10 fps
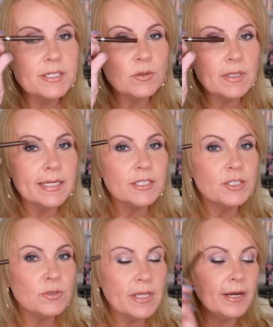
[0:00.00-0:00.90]
I don't like to
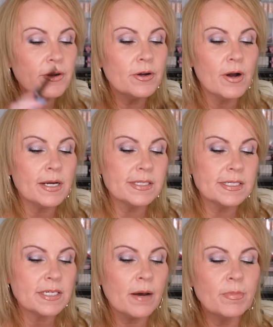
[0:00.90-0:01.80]
do liner across
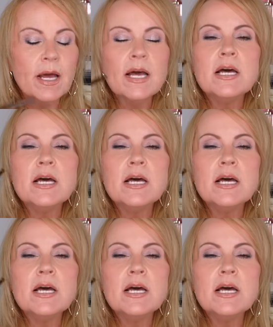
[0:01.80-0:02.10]
the top.